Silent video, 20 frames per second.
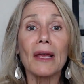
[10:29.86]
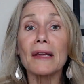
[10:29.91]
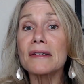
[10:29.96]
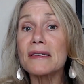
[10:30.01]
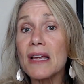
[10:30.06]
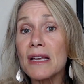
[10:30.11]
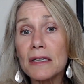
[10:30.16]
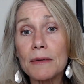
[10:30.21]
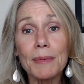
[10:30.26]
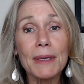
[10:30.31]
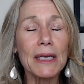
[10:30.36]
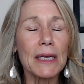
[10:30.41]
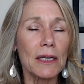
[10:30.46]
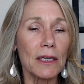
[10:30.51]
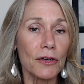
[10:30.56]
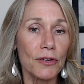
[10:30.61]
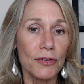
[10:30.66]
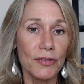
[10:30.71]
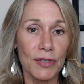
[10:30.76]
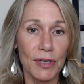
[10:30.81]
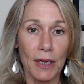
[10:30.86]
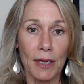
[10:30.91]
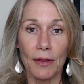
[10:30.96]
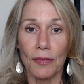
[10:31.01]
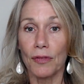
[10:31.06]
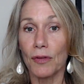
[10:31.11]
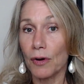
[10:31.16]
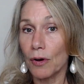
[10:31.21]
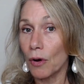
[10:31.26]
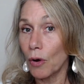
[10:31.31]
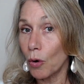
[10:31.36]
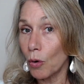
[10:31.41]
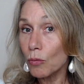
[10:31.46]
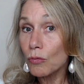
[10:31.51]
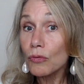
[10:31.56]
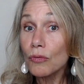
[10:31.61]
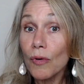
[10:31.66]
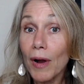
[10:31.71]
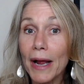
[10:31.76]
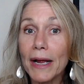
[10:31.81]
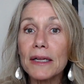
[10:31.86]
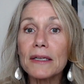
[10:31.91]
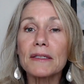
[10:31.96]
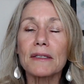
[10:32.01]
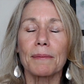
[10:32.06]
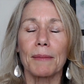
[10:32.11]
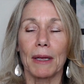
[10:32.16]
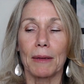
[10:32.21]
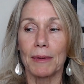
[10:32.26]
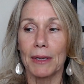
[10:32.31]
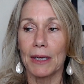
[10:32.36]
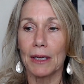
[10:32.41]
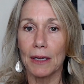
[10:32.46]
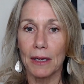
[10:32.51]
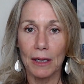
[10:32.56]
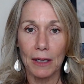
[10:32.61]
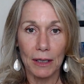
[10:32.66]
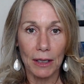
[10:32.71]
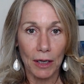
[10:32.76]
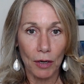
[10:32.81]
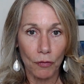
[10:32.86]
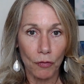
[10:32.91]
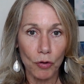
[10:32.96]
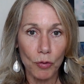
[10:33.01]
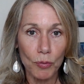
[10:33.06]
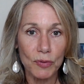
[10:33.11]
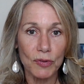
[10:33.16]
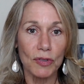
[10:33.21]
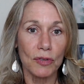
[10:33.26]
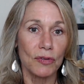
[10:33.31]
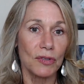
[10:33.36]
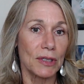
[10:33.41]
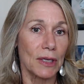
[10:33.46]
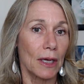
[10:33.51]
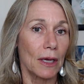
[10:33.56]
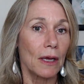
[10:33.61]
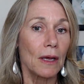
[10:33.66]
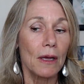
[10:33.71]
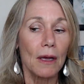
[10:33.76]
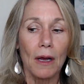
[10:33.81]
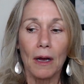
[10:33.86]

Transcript: tend to be healers in their own rights, maybe healing groups using